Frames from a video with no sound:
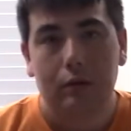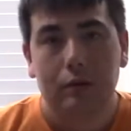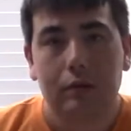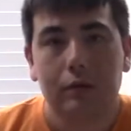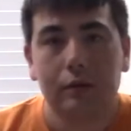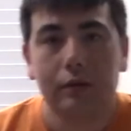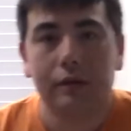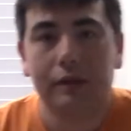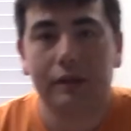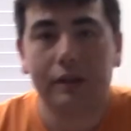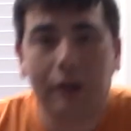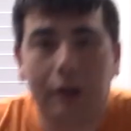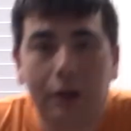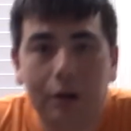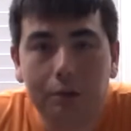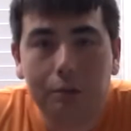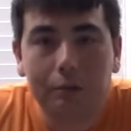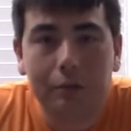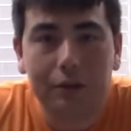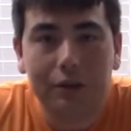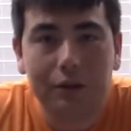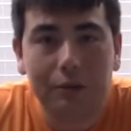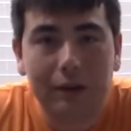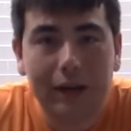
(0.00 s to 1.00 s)

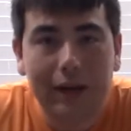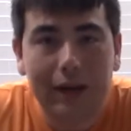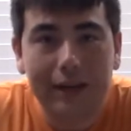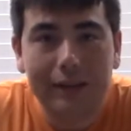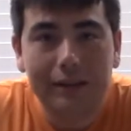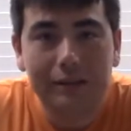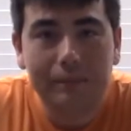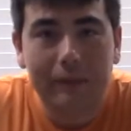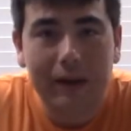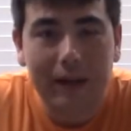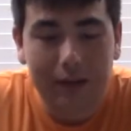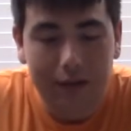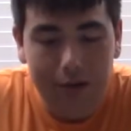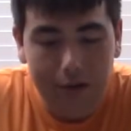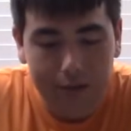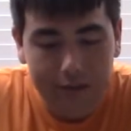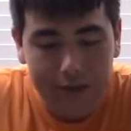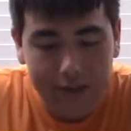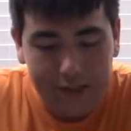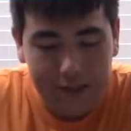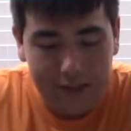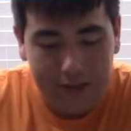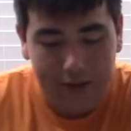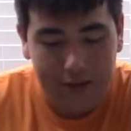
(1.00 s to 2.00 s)
So, you guys may
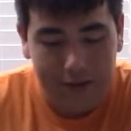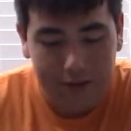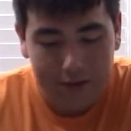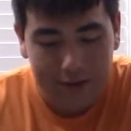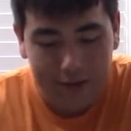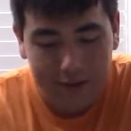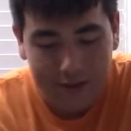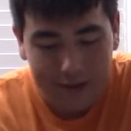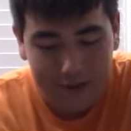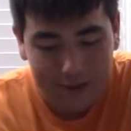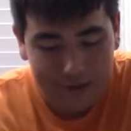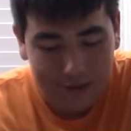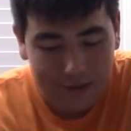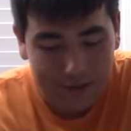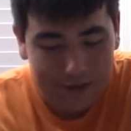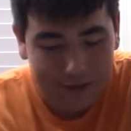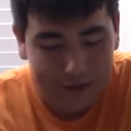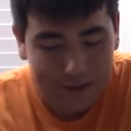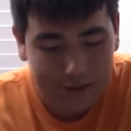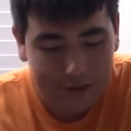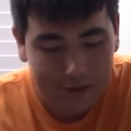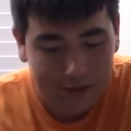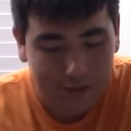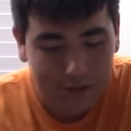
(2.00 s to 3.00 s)
notice here that this
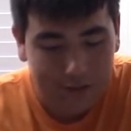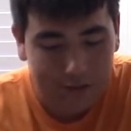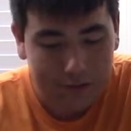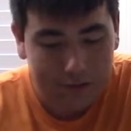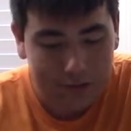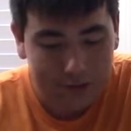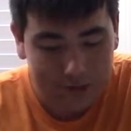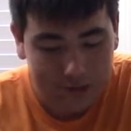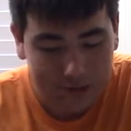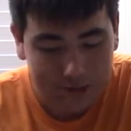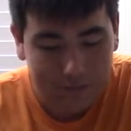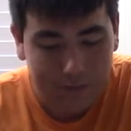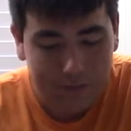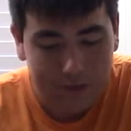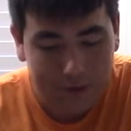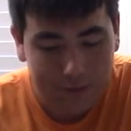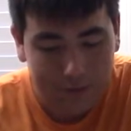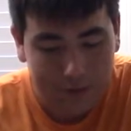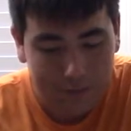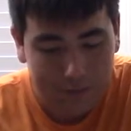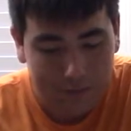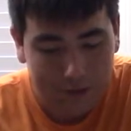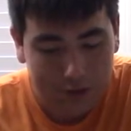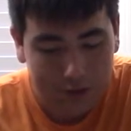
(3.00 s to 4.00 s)
onion looks
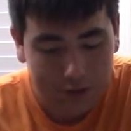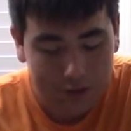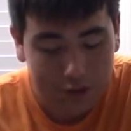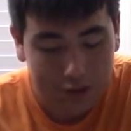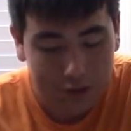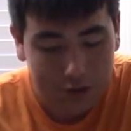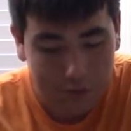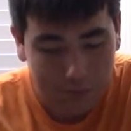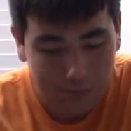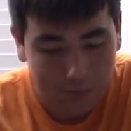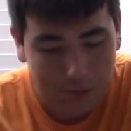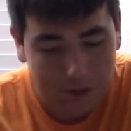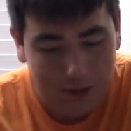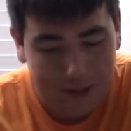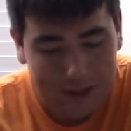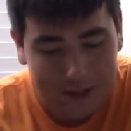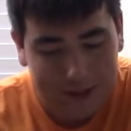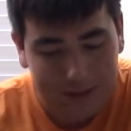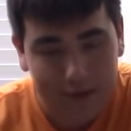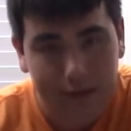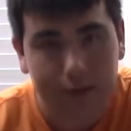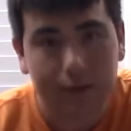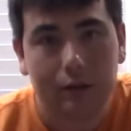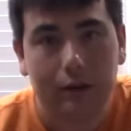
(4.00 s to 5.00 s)
very much
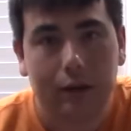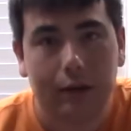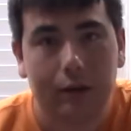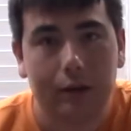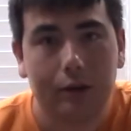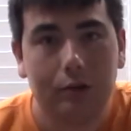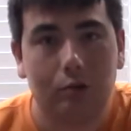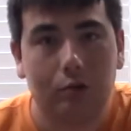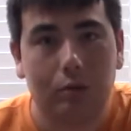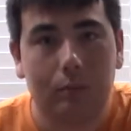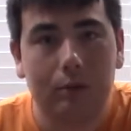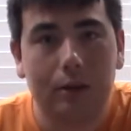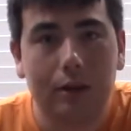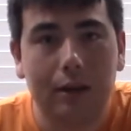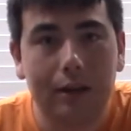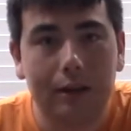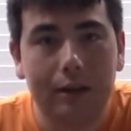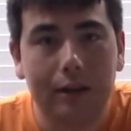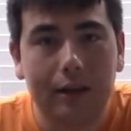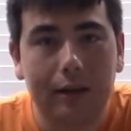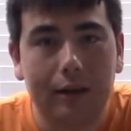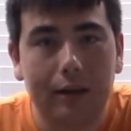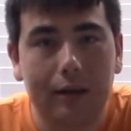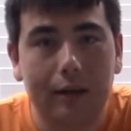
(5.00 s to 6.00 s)
white, like a normal
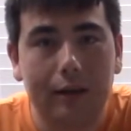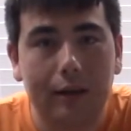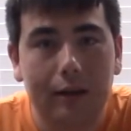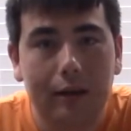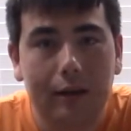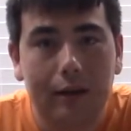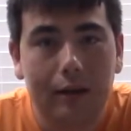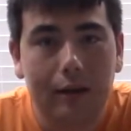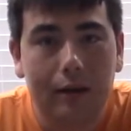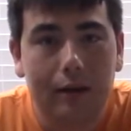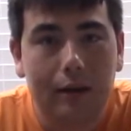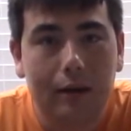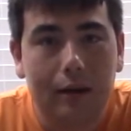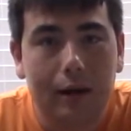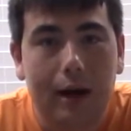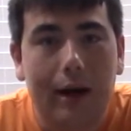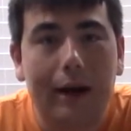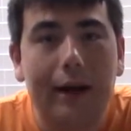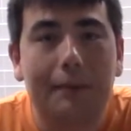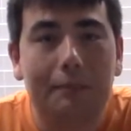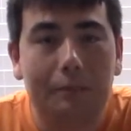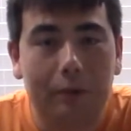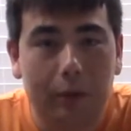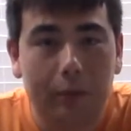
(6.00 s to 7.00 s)
onion.
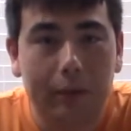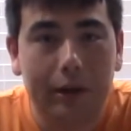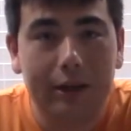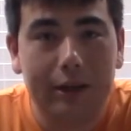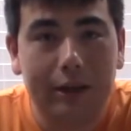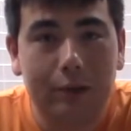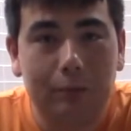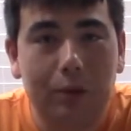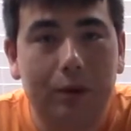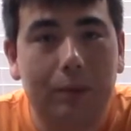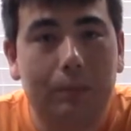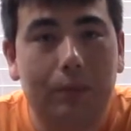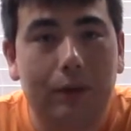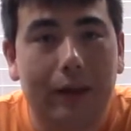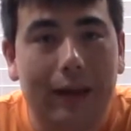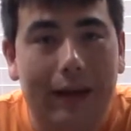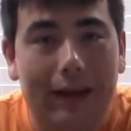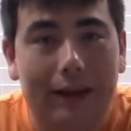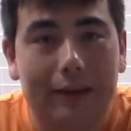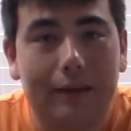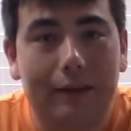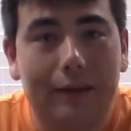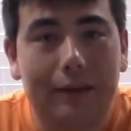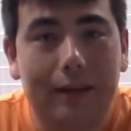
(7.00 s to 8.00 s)
I have no idea what a
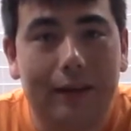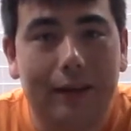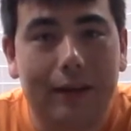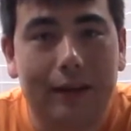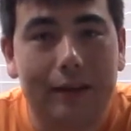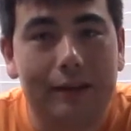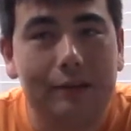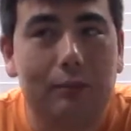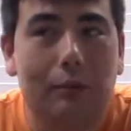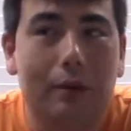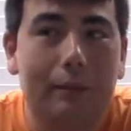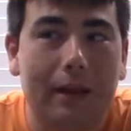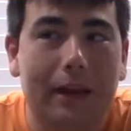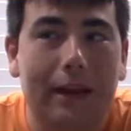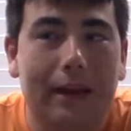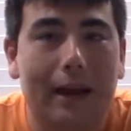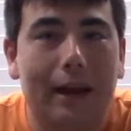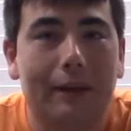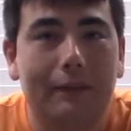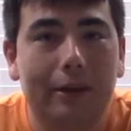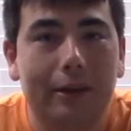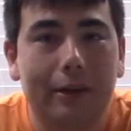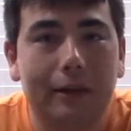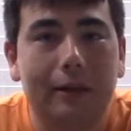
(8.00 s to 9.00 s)
black onion is. Well, I mean, I
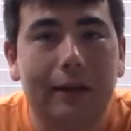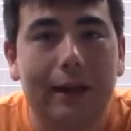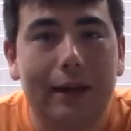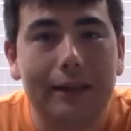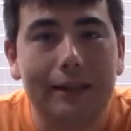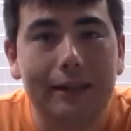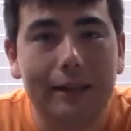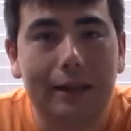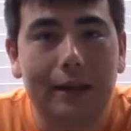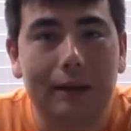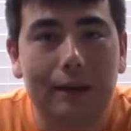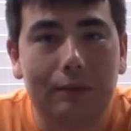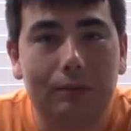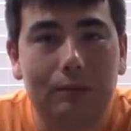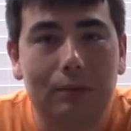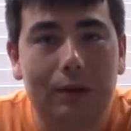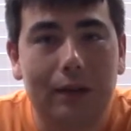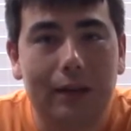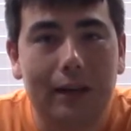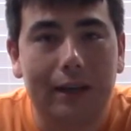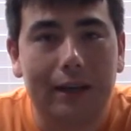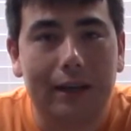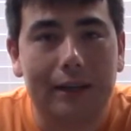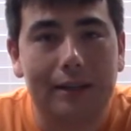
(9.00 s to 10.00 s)
have a good idea of
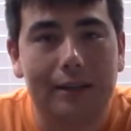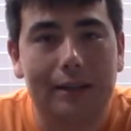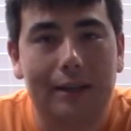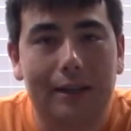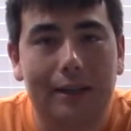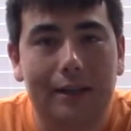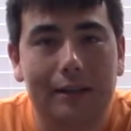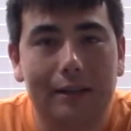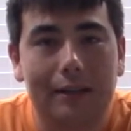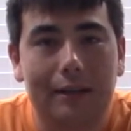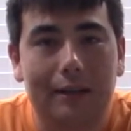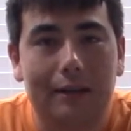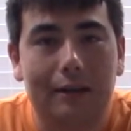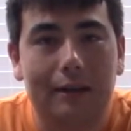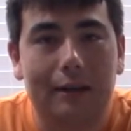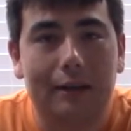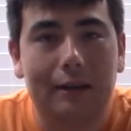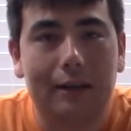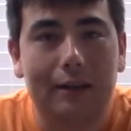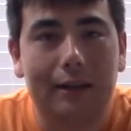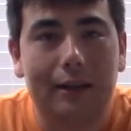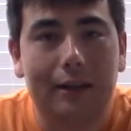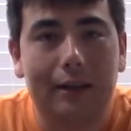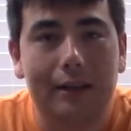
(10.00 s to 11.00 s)
what it is, that it's an
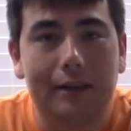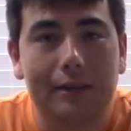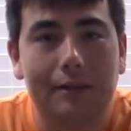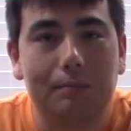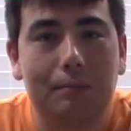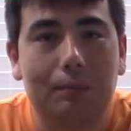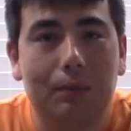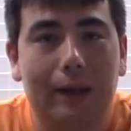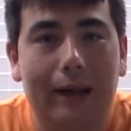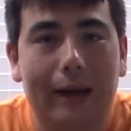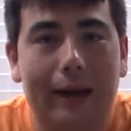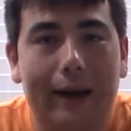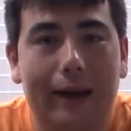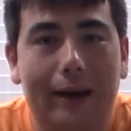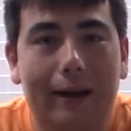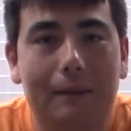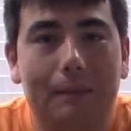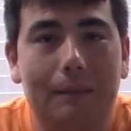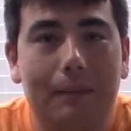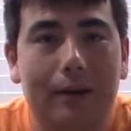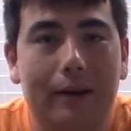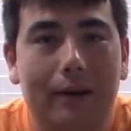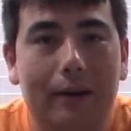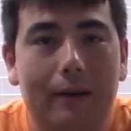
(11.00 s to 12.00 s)
onion that's
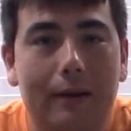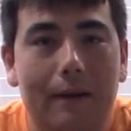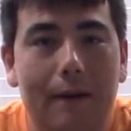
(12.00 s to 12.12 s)
black, but